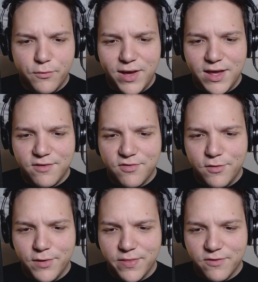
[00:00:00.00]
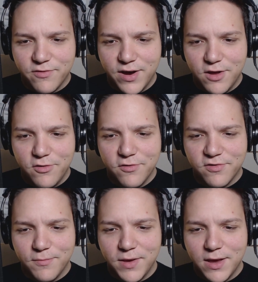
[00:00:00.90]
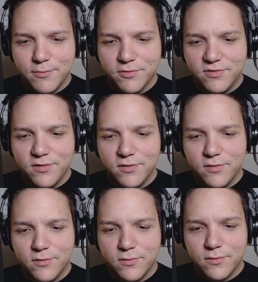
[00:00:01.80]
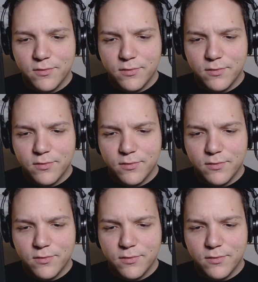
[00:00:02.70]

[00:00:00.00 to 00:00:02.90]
way it's doing this, right? You used to be able to,